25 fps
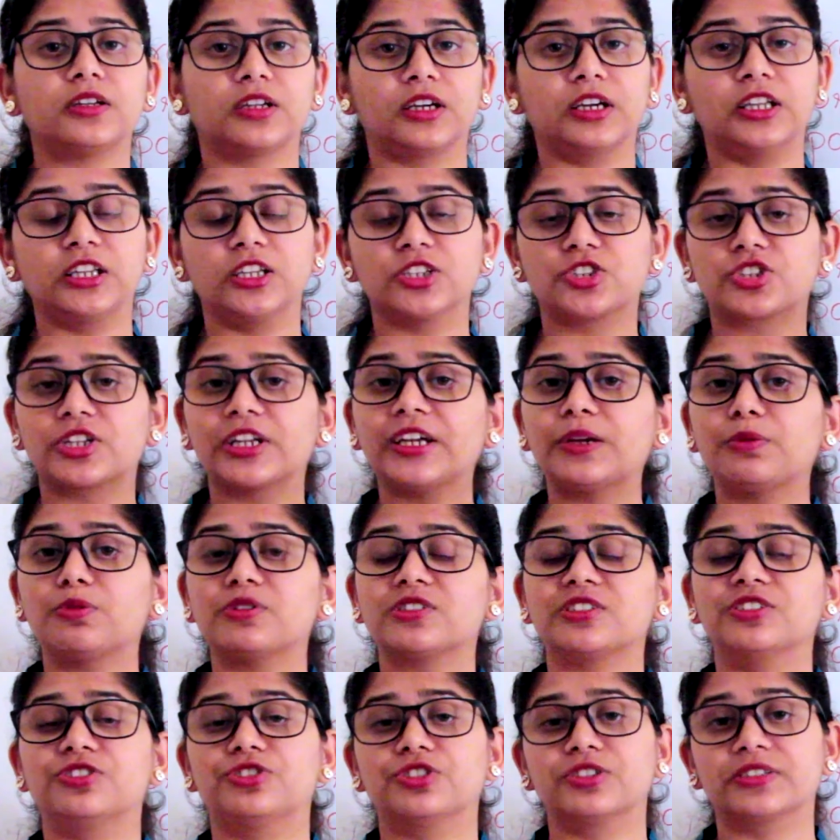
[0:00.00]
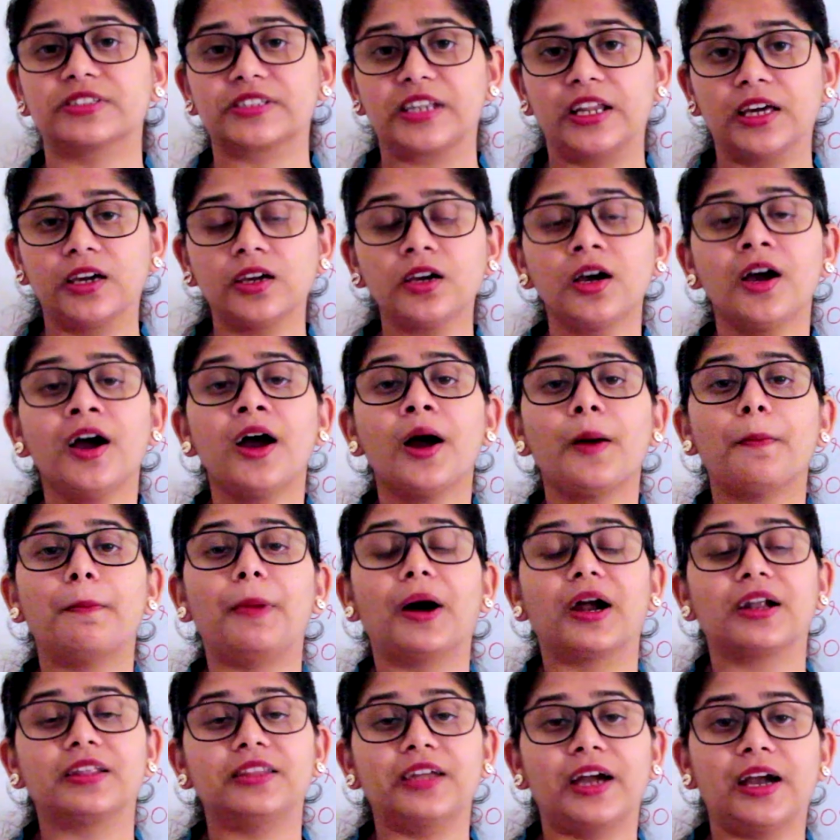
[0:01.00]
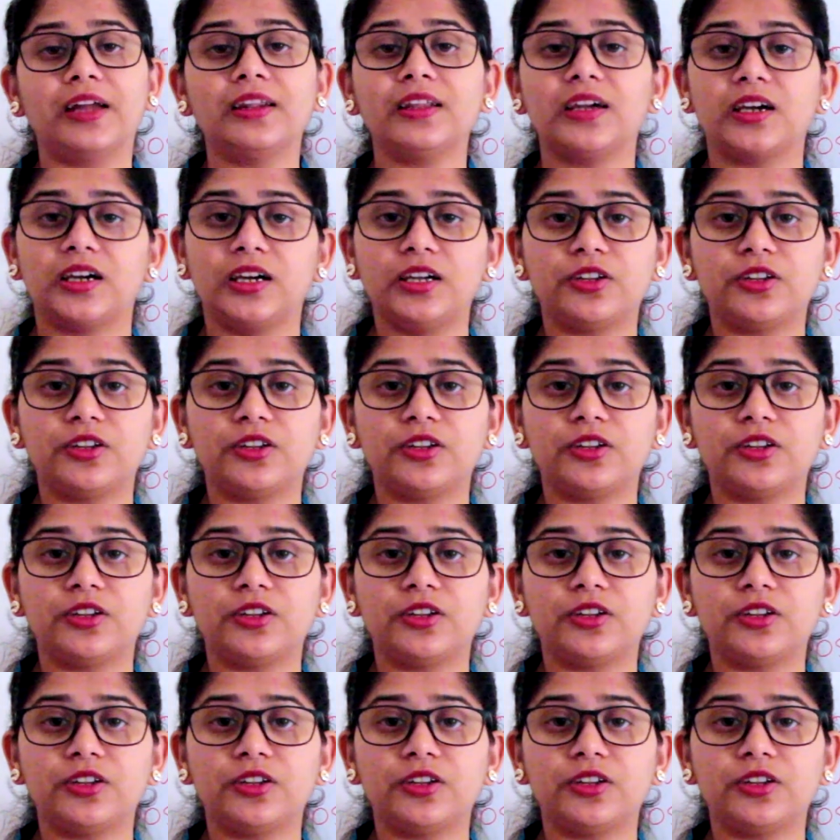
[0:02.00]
initially it was a drizzling, but then